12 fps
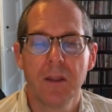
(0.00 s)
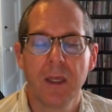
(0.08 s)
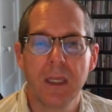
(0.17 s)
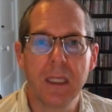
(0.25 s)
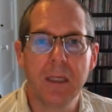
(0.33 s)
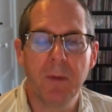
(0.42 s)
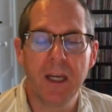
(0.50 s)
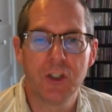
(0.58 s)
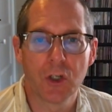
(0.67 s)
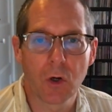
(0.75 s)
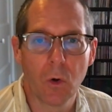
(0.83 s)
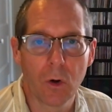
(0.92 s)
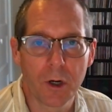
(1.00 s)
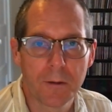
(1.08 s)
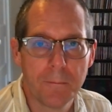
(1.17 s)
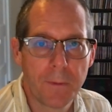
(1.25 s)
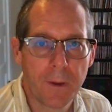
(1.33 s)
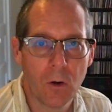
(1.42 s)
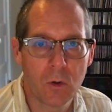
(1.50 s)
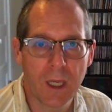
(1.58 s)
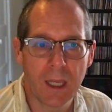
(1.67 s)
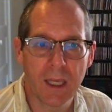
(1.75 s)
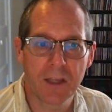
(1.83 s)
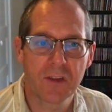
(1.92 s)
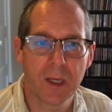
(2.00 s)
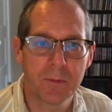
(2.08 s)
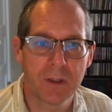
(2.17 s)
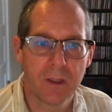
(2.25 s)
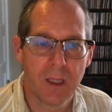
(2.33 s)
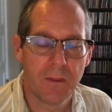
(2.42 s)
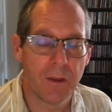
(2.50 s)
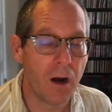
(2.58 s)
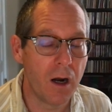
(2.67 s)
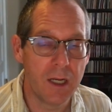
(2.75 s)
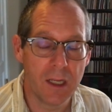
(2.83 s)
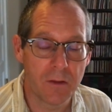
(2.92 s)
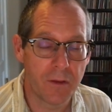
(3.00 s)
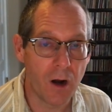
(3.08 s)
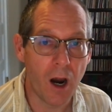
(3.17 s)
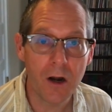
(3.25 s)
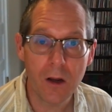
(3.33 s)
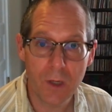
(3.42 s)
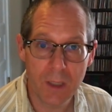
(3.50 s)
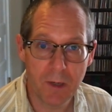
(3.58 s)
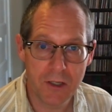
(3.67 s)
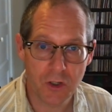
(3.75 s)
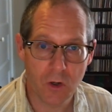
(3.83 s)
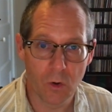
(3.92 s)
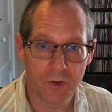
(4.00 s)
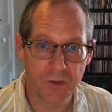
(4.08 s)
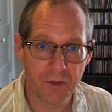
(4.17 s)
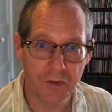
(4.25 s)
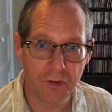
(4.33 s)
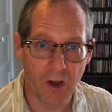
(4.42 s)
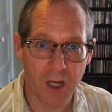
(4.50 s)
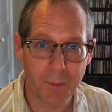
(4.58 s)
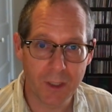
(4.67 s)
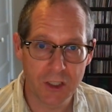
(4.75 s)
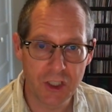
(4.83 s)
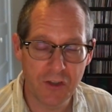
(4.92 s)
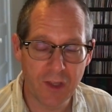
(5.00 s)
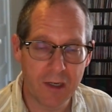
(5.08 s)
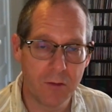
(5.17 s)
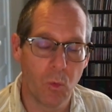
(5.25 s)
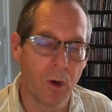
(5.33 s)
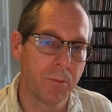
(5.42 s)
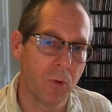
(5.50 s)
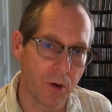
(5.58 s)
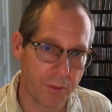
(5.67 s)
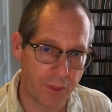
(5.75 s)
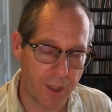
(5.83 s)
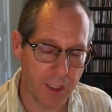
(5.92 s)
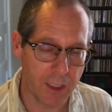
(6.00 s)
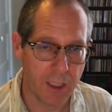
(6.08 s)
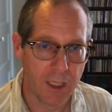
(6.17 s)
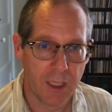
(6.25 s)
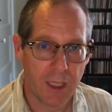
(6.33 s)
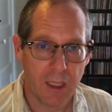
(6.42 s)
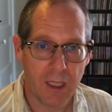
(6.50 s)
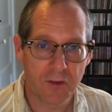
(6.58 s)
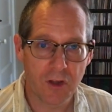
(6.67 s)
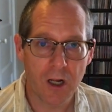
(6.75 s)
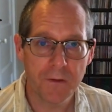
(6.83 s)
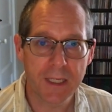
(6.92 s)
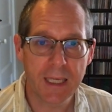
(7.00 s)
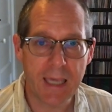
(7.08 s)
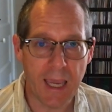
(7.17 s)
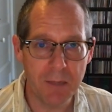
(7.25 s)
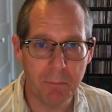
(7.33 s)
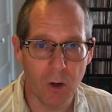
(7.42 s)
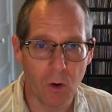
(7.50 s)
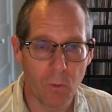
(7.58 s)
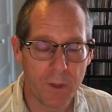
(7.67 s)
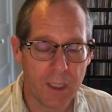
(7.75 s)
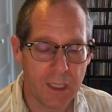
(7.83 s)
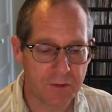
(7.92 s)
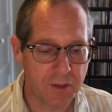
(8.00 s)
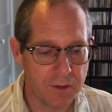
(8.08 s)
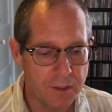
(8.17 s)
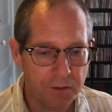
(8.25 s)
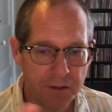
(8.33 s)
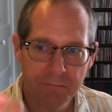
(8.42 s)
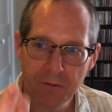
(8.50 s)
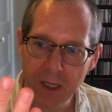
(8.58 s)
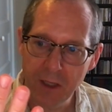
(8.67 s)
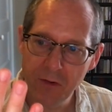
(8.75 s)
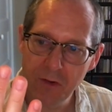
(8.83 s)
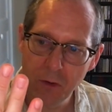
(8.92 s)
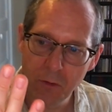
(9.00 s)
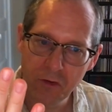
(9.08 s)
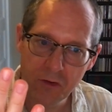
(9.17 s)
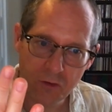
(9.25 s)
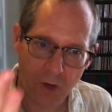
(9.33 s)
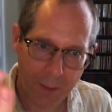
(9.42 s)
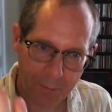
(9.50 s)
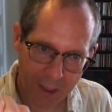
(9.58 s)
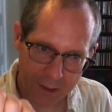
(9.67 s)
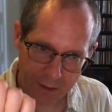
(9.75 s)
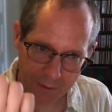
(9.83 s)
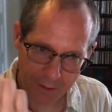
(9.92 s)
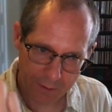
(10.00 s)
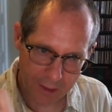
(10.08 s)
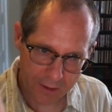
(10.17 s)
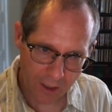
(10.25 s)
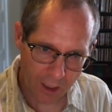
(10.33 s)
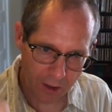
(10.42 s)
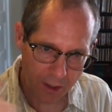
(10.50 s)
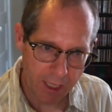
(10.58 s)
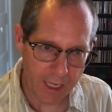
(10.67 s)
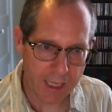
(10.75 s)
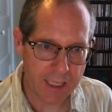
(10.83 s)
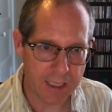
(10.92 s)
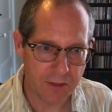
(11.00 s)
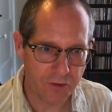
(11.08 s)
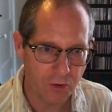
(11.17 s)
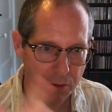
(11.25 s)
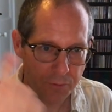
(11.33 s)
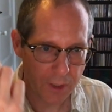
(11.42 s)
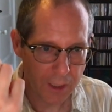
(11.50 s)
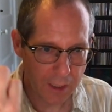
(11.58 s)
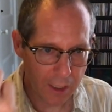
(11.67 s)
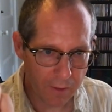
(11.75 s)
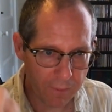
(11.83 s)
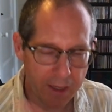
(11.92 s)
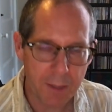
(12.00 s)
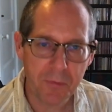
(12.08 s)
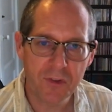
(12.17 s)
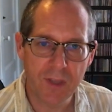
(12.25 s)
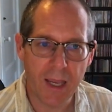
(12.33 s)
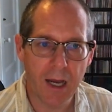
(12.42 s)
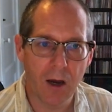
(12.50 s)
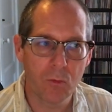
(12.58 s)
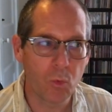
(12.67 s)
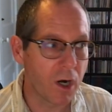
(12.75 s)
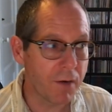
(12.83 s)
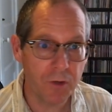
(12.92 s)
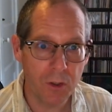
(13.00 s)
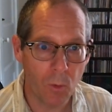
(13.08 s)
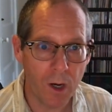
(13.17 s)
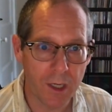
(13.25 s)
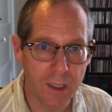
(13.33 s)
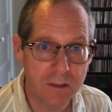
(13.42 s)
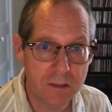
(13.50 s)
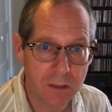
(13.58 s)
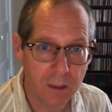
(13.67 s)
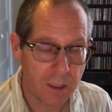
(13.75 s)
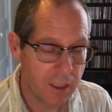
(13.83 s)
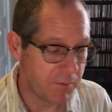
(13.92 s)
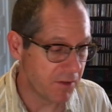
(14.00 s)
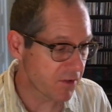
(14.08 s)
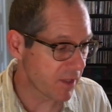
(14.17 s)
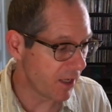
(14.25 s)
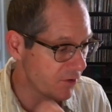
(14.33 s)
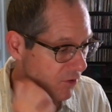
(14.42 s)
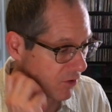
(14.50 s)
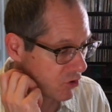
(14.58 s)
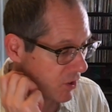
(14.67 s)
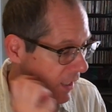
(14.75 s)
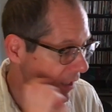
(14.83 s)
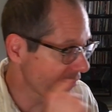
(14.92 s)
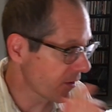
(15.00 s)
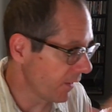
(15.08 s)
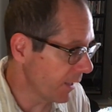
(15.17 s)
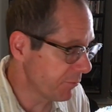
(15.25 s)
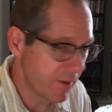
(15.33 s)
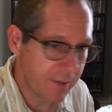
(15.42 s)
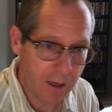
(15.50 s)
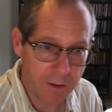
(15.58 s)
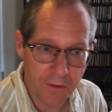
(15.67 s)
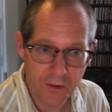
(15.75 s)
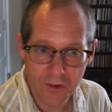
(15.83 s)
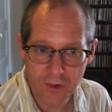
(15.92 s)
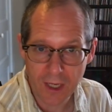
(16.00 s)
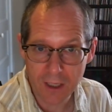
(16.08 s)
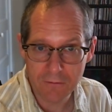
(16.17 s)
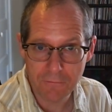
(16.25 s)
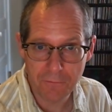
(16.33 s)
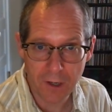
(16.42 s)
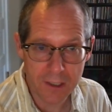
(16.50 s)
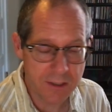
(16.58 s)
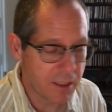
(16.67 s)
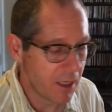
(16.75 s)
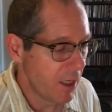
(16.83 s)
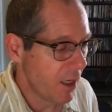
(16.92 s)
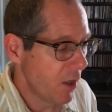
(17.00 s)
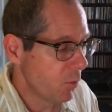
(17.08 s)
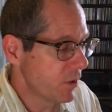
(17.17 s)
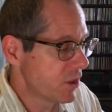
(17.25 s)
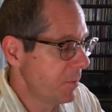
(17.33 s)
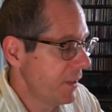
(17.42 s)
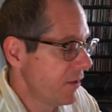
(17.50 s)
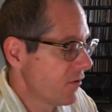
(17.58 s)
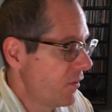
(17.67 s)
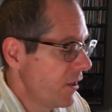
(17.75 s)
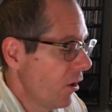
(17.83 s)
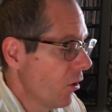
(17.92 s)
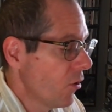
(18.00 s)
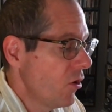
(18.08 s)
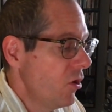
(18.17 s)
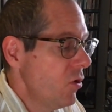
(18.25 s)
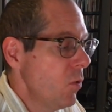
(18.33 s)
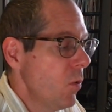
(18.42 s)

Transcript: E major chord. Okay, except there are no E major chords in the song because she's added one more thing. It's called a capo. It's a little device you strap onto the guitar neck and it sort of clamps down wherever you want it. In this case, she has clamped it down on the 2nd fret, which means her new